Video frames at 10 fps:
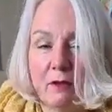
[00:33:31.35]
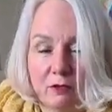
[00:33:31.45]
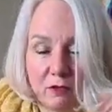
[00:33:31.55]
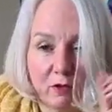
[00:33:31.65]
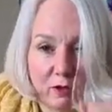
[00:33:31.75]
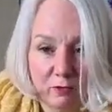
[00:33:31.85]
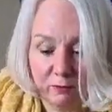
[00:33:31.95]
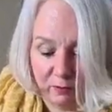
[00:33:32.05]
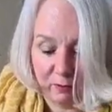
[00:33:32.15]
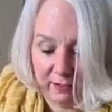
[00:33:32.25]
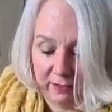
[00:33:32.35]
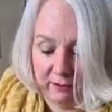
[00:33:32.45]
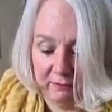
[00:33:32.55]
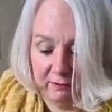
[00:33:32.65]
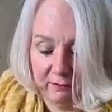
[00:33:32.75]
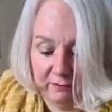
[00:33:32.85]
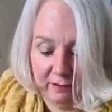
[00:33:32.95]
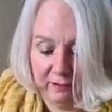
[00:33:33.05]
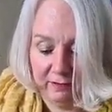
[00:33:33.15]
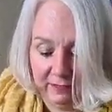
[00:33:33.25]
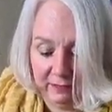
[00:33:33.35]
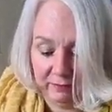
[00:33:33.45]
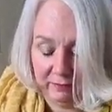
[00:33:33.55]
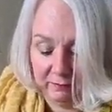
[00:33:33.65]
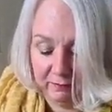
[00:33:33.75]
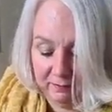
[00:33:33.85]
Just over a week, even.